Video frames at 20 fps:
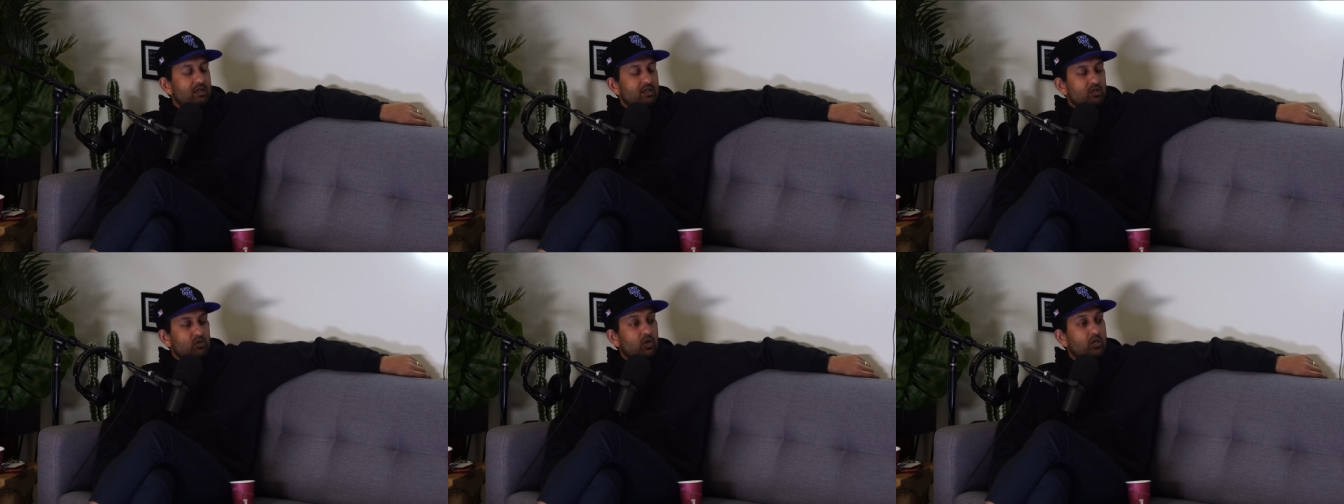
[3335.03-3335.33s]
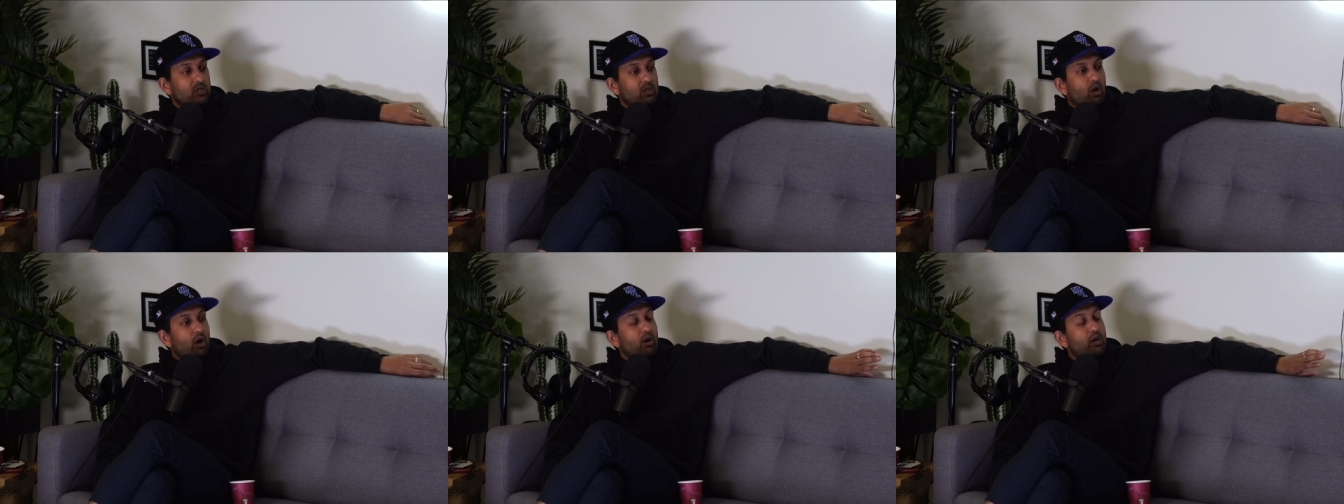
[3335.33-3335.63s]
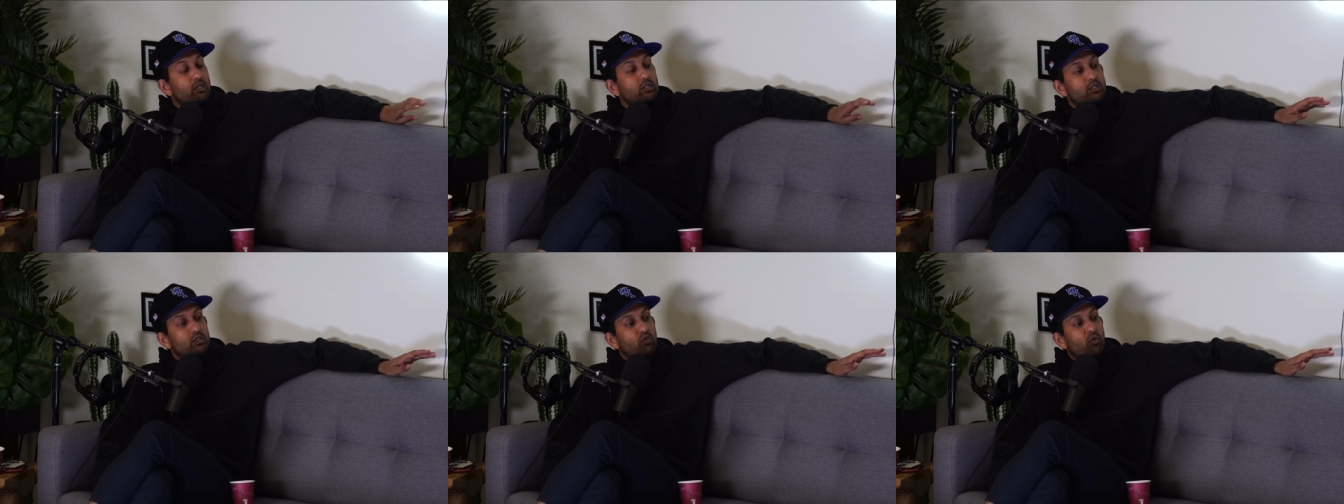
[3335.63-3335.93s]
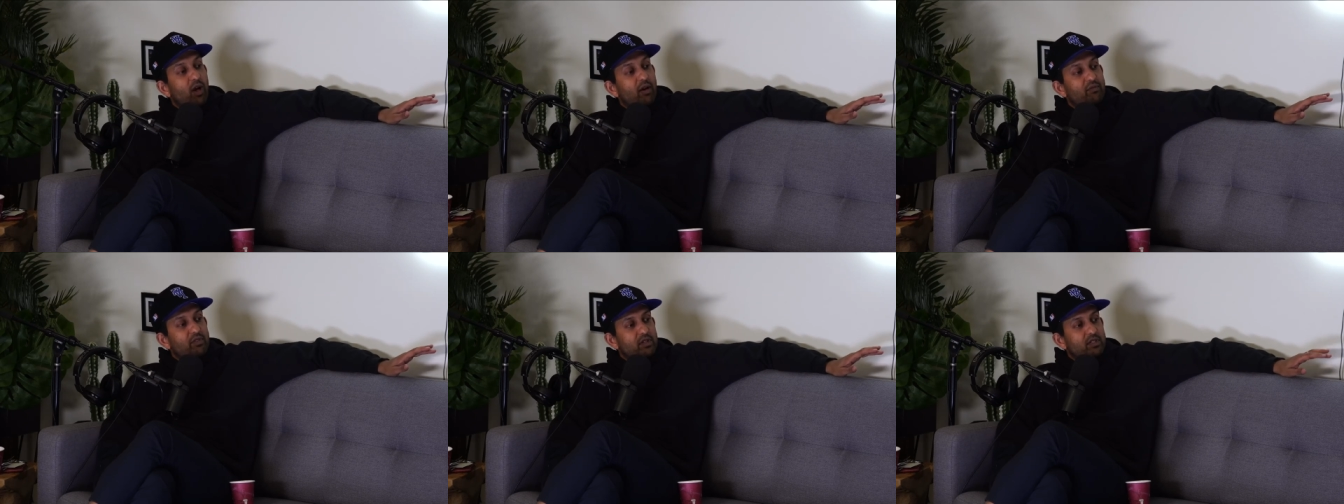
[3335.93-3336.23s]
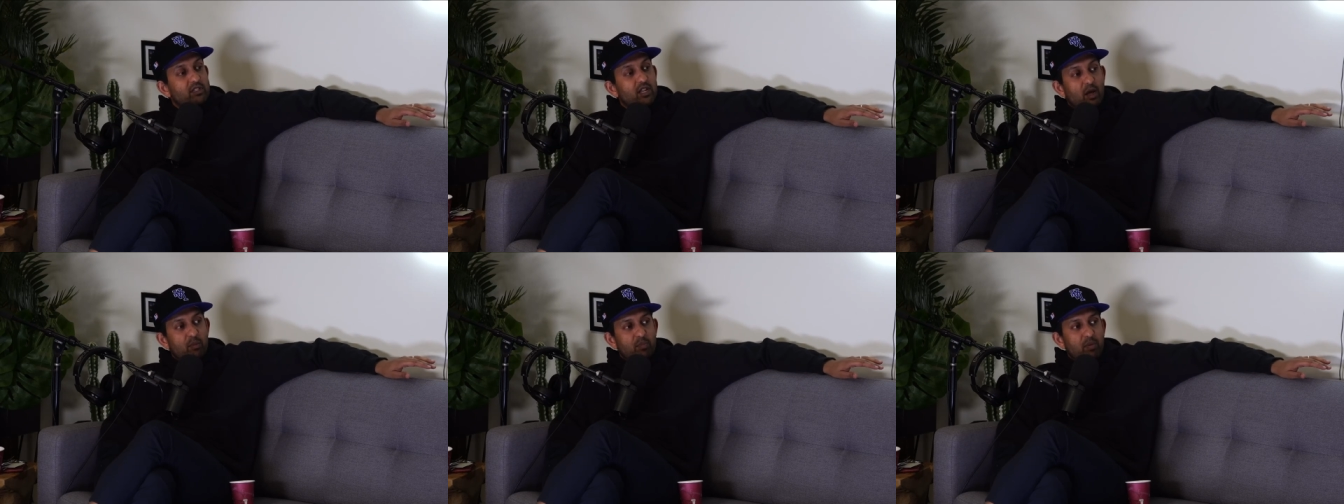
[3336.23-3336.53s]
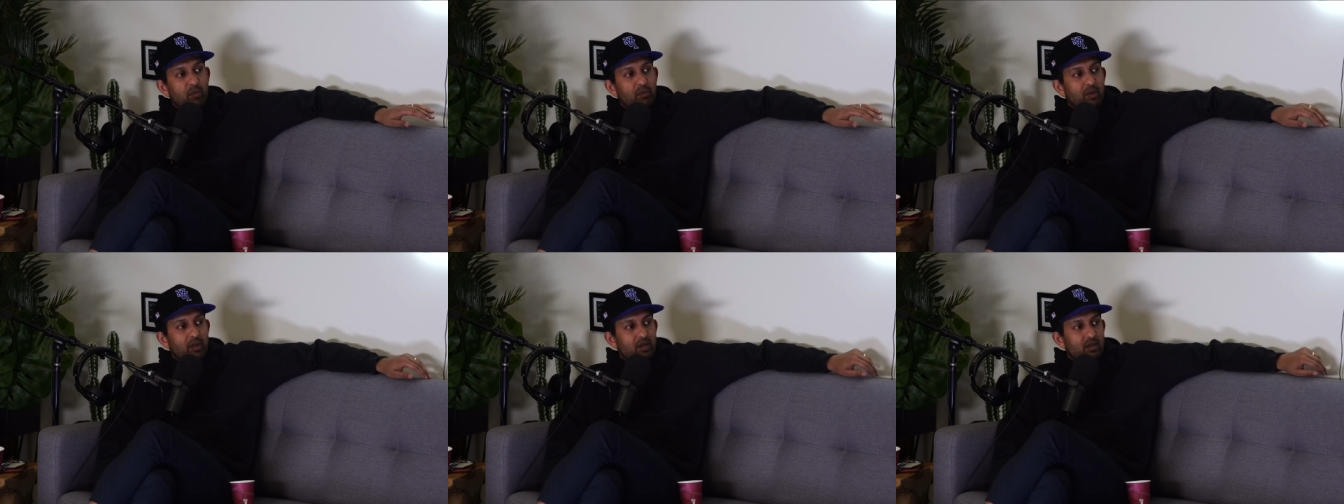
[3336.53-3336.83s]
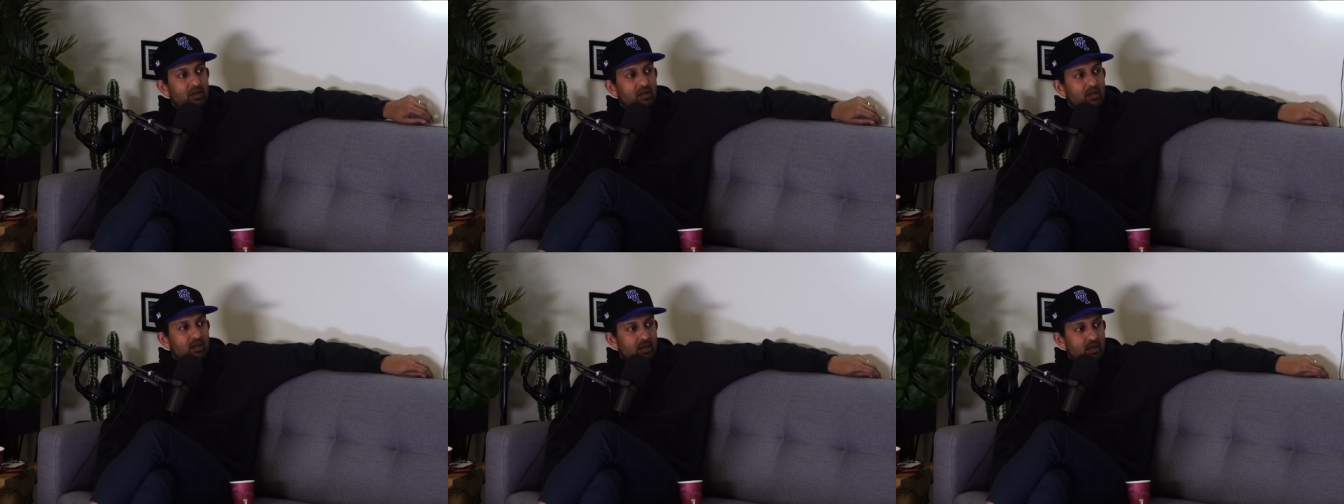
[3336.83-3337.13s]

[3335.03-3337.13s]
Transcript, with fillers: So as long as you have the temperament,